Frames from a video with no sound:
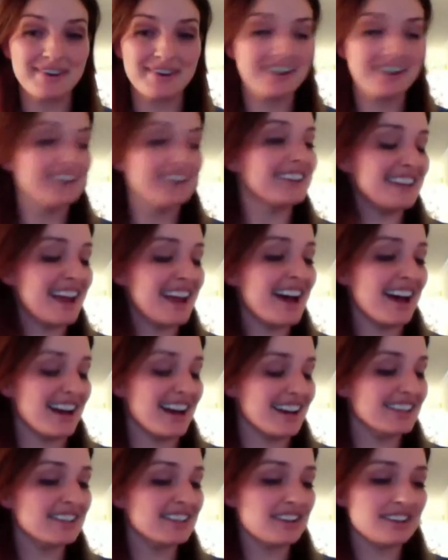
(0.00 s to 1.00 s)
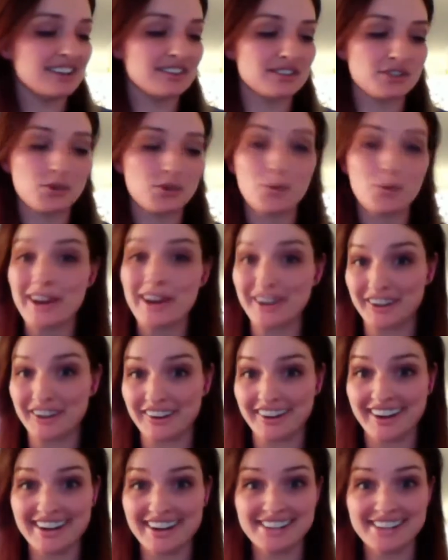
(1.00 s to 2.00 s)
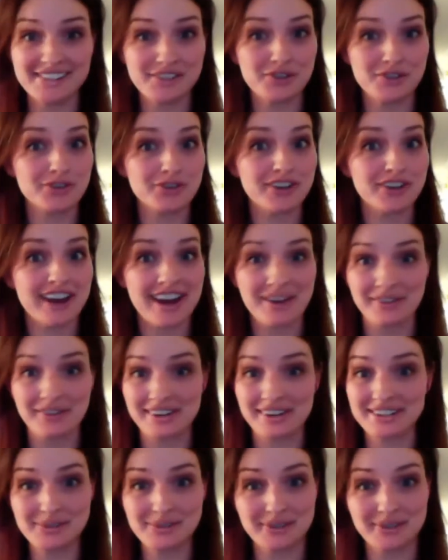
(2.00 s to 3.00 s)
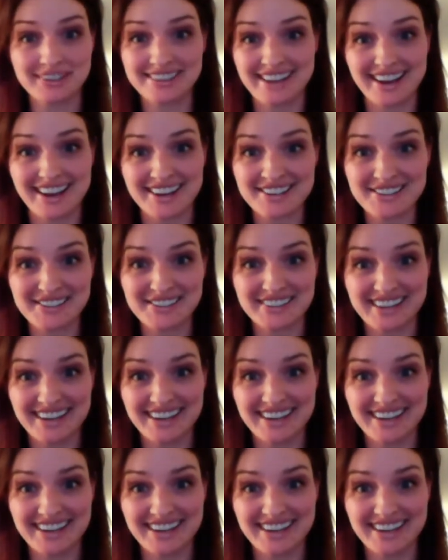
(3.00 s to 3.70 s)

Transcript: yeah, Twitter is a great resource, actually.